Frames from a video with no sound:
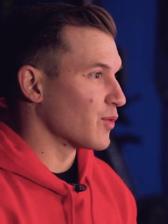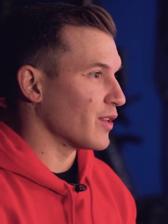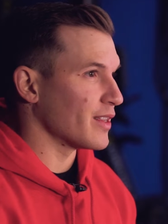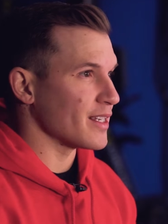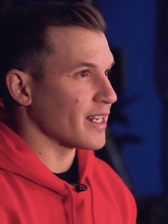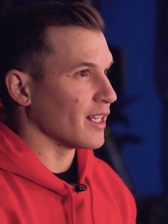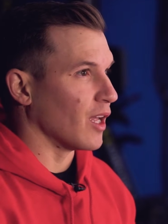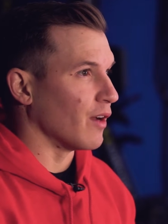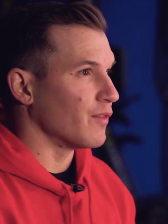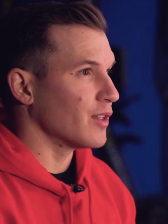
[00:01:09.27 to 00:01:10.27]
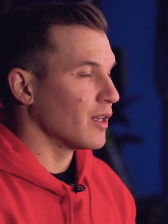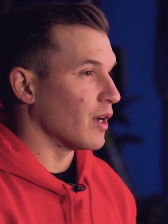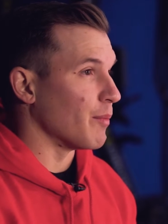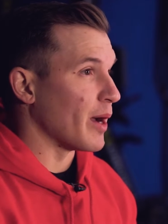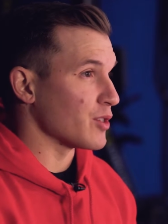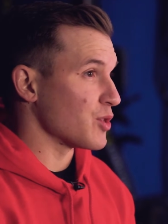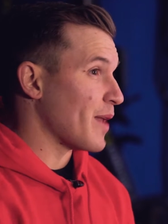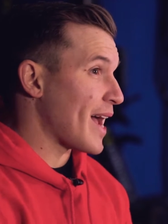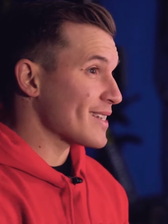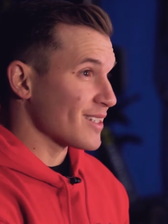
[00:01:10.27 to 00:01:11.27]
one of the things that I loved about
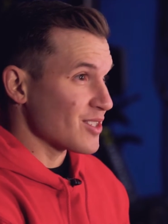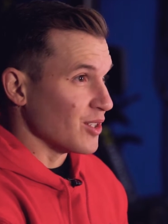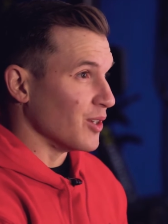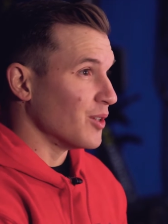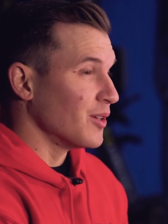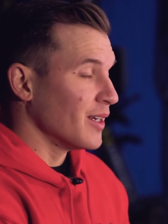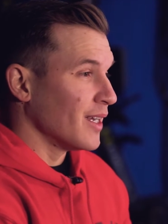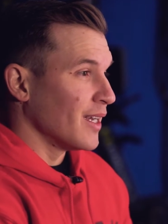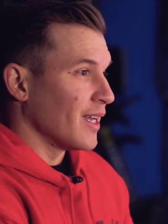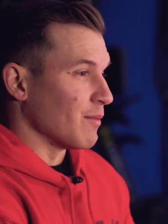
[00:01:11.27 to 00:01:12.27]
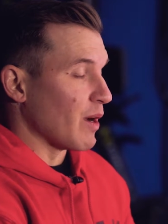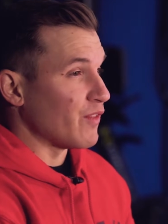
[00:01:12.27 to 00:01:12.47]
gymnastics too. And my